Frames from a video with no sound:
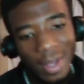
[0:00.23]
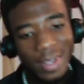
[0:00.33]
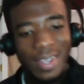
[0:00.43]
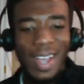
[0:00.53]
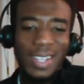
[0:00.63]

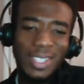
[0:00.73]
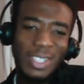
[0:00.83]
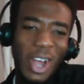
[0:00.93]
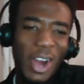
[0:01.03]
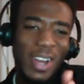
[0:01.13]
Yes,
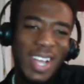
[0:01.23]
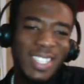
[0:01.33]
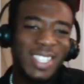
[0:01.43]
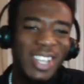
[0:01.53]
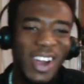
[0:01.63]
sir.
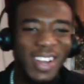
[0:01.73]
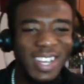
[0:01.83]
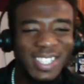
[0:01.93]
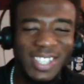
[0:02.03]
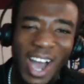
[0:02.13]
Yes, sir.
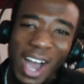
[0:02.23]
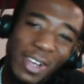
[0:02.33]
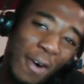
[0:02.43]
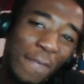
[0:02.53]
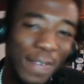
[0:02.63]
Yes, sir. How
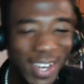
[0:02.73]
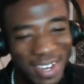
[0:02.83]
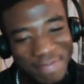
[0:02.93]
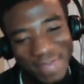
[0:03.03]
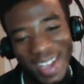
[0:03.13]
y'all
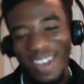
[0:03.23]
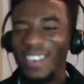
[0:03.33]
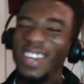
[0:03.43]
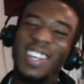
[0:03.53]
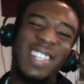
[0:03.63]
feeling, man?
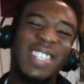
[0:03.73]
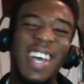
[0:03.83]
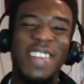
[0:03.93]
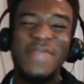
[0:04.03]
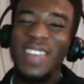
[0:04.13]
What y'all
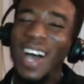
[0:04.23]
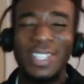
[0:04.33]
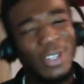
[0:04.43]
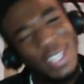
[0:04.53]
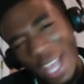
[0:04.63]
telling me? How's
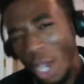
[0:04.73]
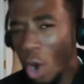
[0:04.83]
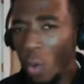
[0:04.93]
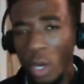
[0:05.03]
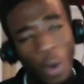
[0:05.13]
your day
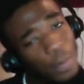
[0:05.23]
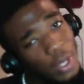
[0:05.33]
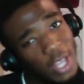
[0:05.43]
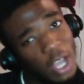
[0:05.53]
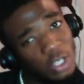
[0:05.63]
going? Hope your
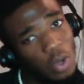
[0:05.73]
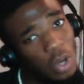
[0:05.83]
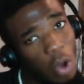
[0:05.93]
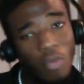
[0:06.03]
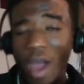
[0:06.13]
day is going
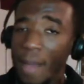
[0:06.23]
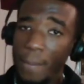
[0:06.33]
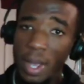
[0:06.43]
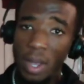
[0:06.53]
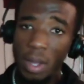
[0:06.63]
all right,
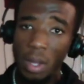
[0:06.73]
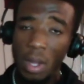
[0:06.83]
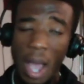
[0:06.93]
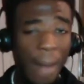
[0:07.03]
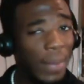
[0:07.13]
man.
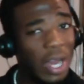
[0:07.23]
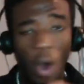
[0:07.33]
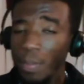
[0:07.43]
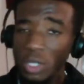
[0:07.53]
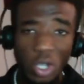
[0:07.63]
I mean, I
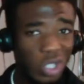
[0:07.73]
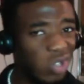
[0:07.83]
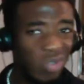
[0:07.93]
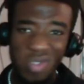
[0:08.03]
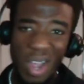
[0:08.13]
hope it's not too
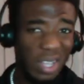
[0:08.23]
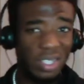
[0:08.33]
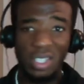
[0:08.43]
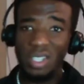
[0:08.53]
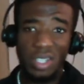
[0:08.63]

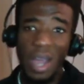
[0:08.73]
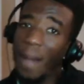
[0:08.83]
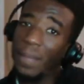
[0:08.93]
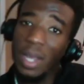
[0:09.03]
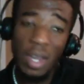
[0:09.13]
crazy. Do you know what I
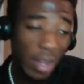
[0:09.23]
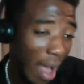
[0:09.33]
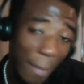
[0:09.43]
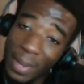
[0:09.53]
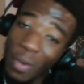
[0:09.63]
mean? I
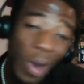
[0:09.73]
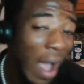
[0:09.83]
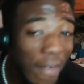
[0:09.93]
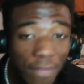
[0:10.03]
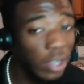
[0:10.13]
mean,
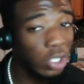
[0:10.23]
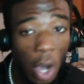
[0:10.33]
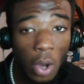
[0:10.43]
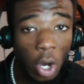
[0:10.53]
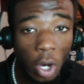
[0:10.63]
whatever's
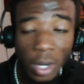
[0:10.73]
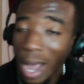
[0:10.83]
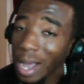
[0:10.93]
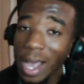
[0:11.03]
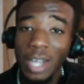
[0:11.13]
going on,
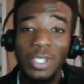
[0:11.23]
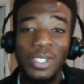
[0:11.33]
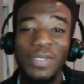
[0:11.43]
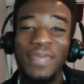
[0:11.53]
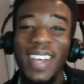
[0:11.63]
I got
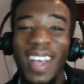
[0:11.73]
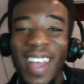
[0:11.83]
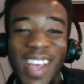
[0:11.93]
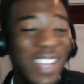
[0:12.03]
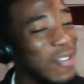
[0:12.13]
you, man.
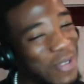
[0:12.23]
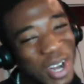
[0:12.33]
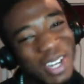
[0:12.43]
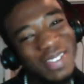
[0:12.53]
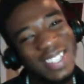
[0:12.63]
You're
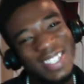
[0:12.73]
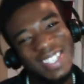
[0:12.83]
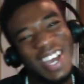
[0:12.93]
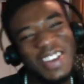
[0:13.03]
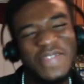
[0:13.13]
welcome to the
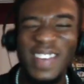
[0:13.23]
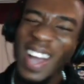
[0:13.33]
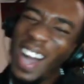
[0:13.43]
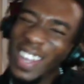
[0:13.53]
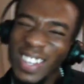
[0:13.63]
channel, man.
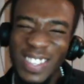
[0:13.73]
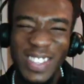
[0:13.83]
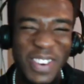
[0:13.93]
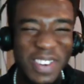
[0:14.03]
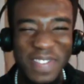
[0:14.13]
How you
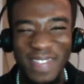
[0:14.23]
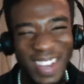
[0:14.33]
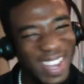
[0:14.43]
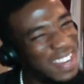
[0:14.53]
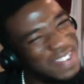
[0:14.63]
doing,
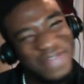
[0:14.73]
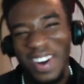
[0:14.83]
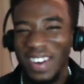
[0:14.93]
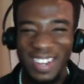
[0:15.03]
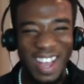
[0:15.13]
man? Come
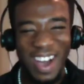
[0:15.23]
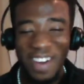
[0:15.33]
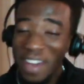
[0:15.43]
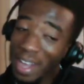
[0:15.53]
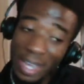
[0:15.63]
on now.
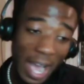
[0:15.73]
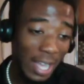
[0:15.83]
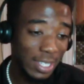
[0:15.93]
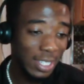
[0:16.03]
Guys,